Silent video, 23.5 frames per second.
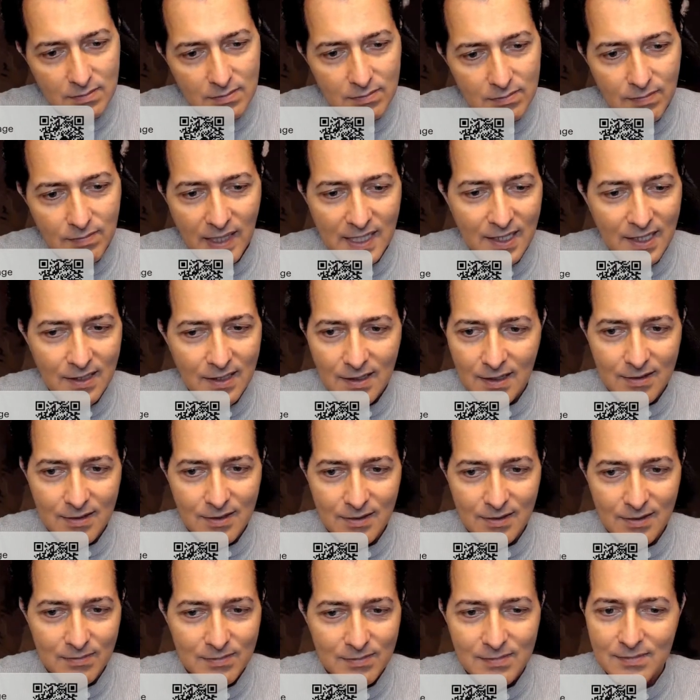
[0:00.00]
many
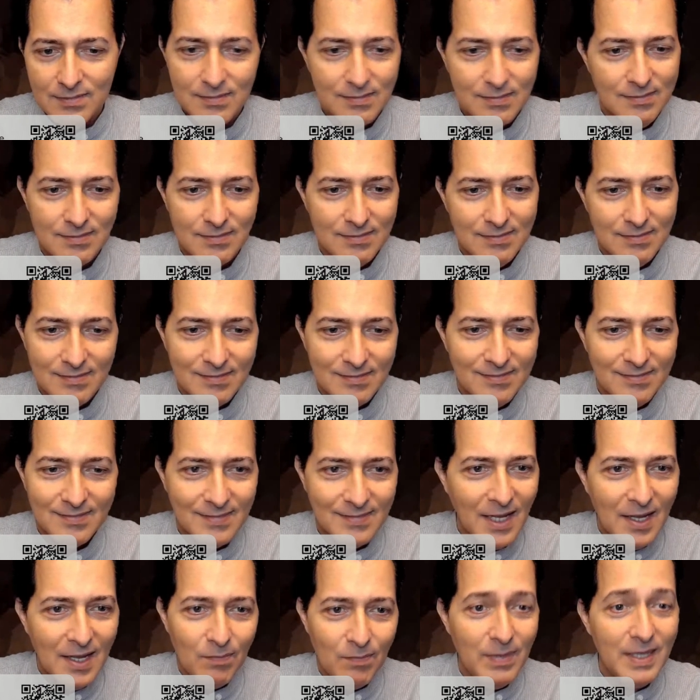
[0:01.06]
are
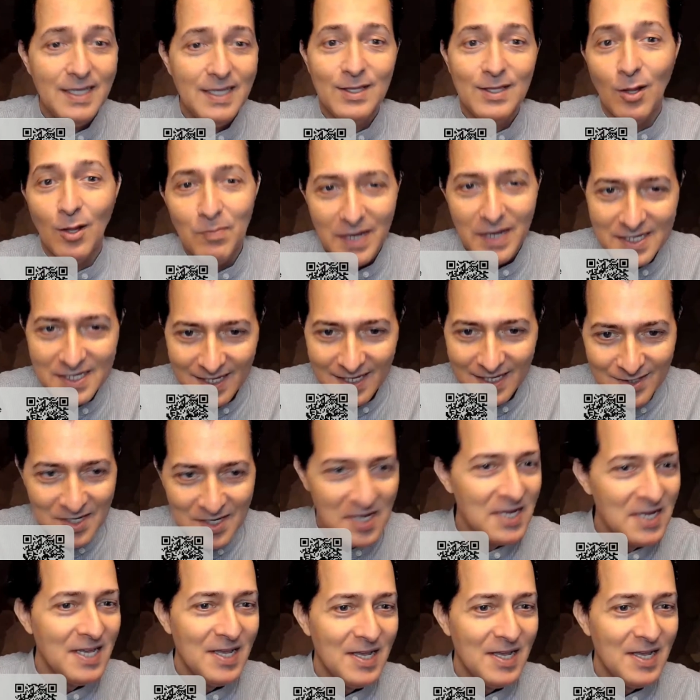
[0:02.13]
many don't make sense.